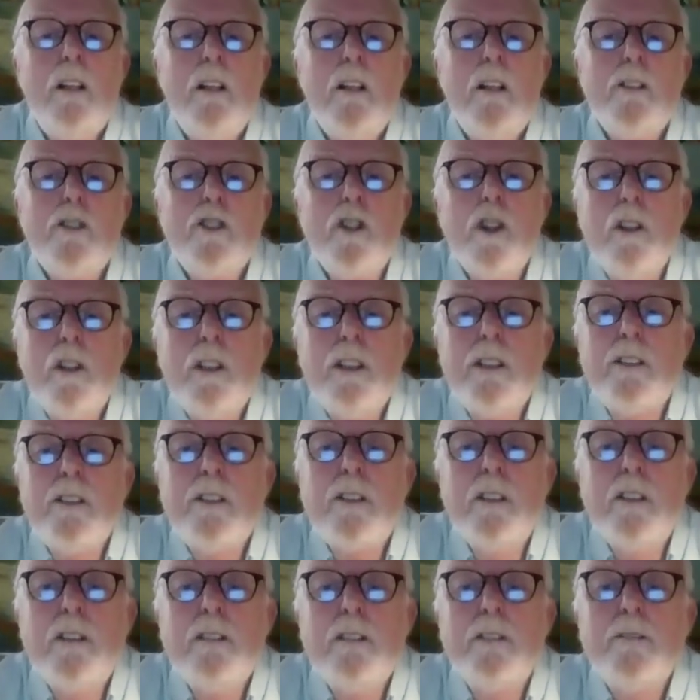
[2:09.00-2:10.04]
Short
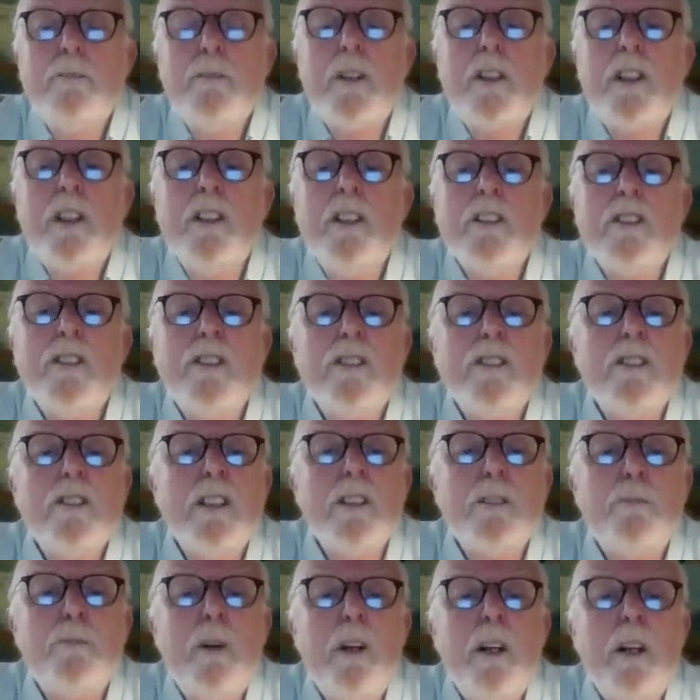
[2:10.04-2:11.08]
because,
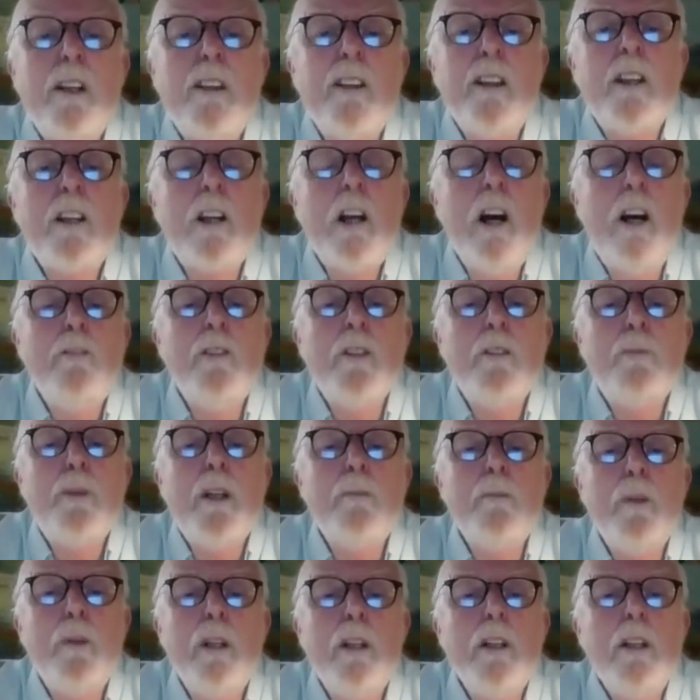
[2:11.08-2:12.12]
as part of the common
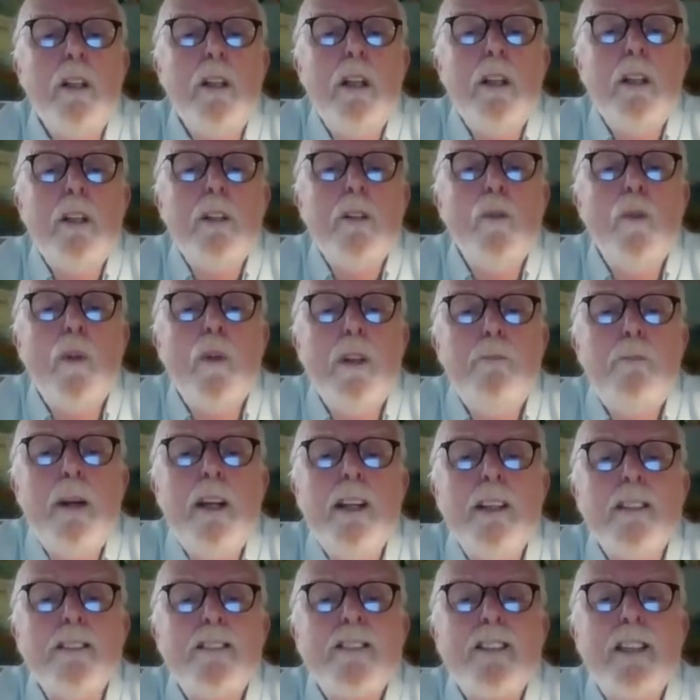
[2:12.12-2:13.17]
people, we
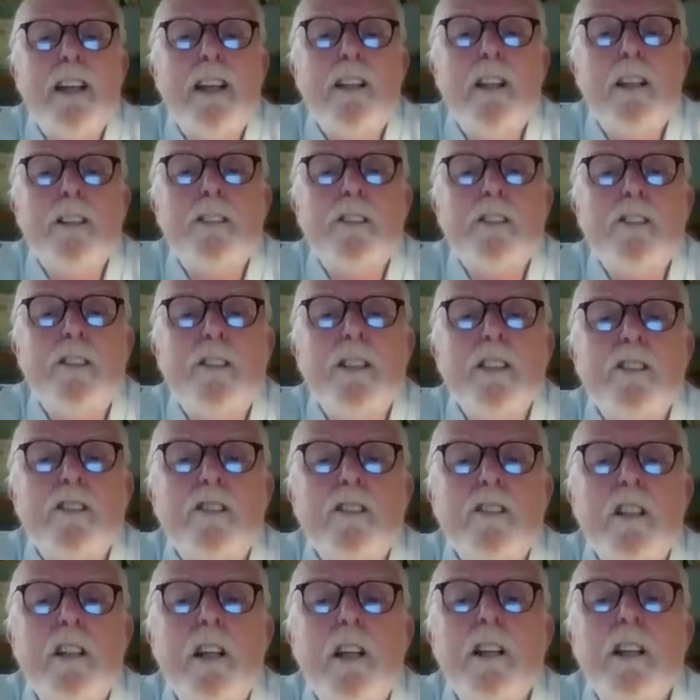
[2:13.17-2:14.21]
Bells cannot
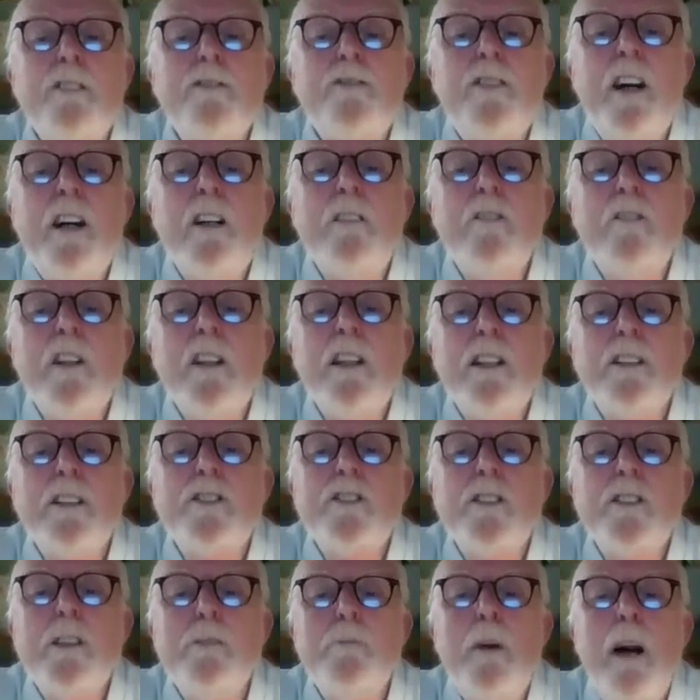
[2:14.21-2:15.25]
trace our family
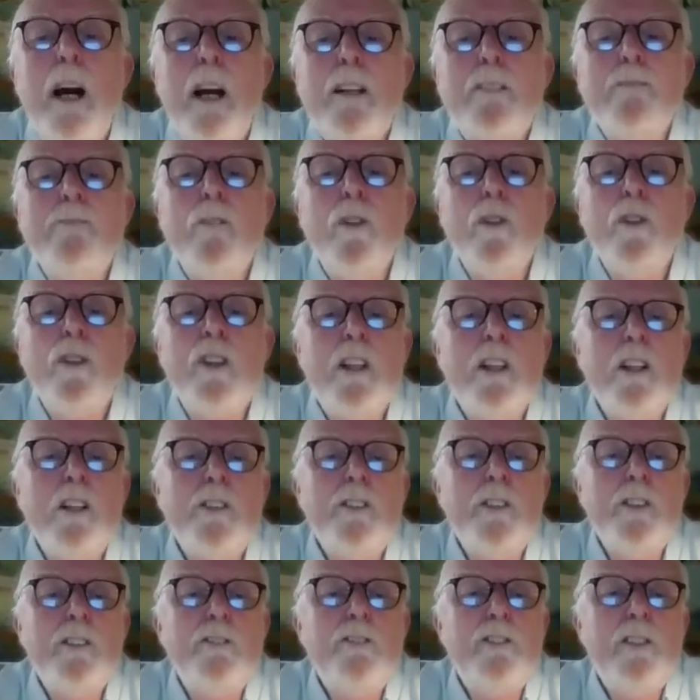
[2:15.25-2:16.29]
history back more than
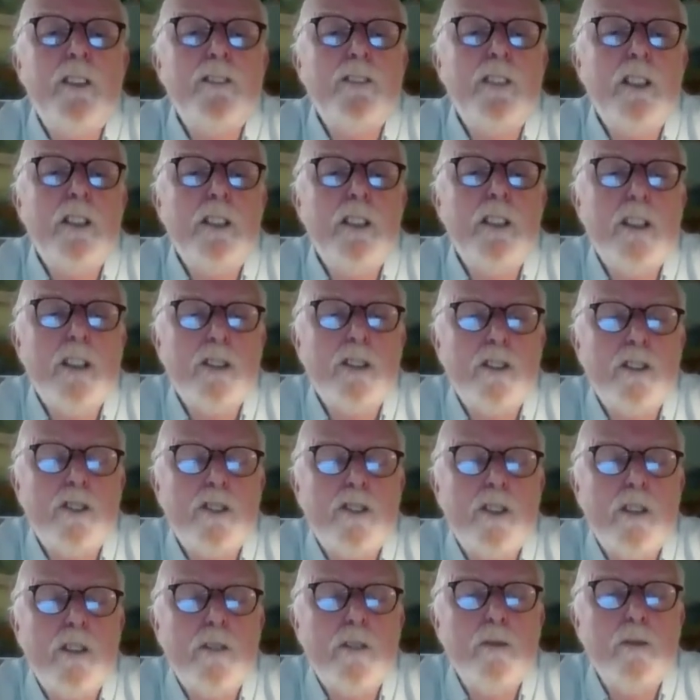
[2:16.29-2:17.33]
150 years or
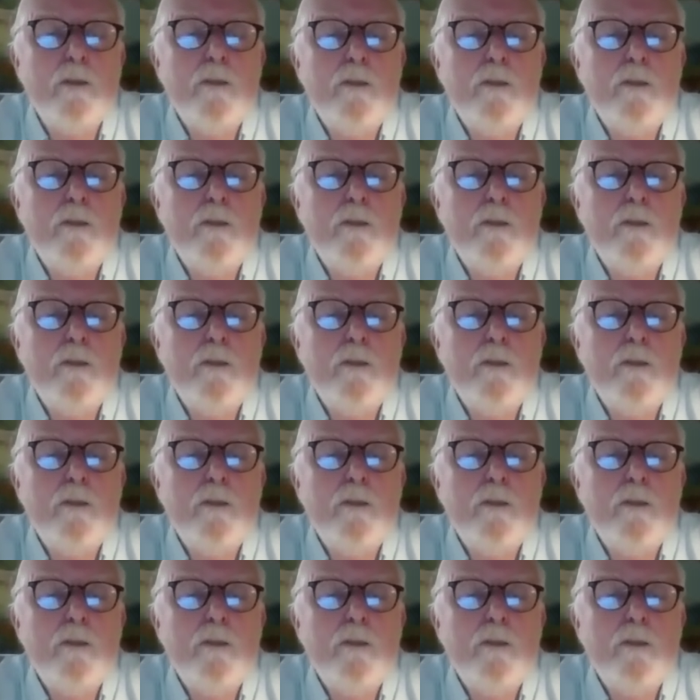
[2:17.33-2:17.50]
so.